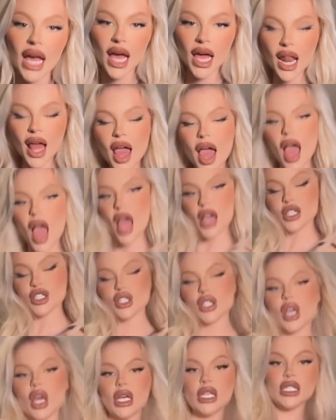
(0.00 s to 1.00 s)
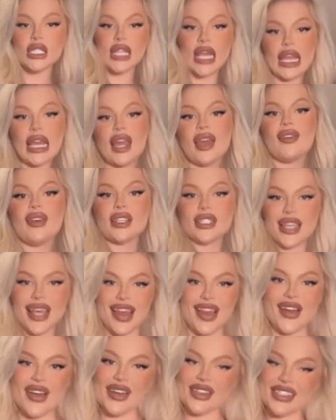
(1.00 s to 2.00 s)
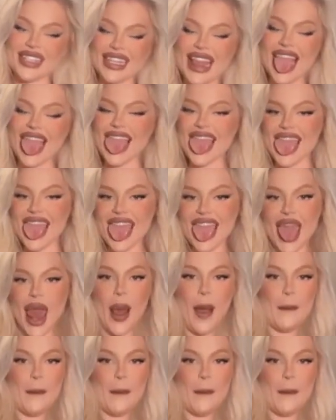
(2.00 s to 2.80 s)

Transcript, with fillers: Three years later, she released her debut album